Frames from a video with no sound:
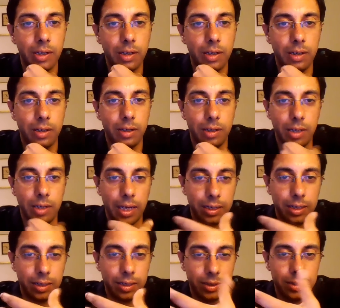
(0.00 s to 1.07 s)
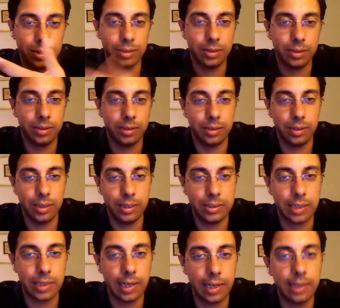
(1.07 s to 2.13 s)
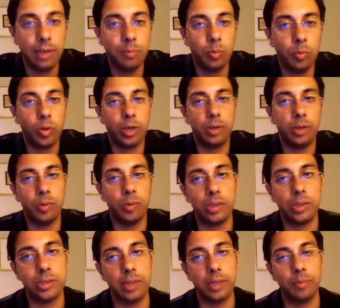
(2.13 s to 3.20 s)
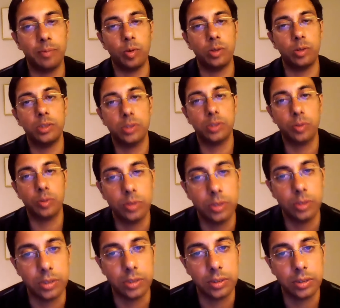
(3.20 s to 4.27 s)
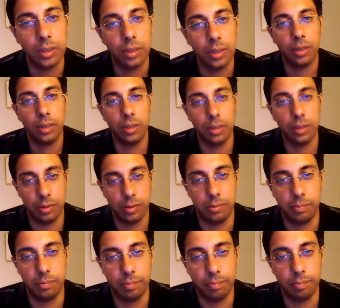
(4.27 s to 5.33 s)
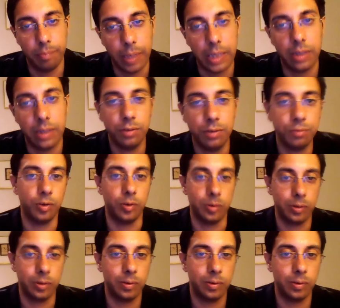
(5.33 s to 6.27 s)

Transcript: And it's slightly more advanced than what this course is meant for.